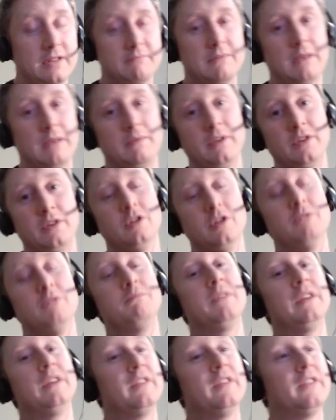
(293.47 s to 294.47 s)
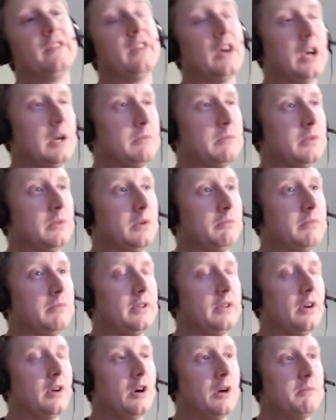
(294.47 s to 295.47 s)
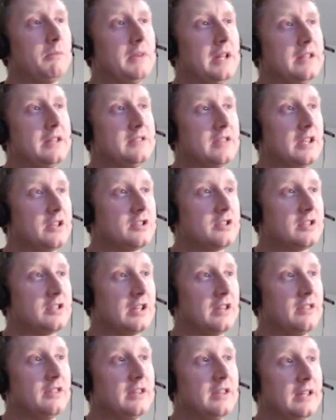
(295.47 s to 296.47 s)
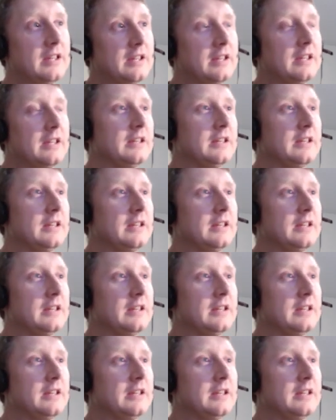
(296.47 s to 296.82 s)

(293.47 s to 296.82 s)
maybe could be desirable, but the harmonization, I think,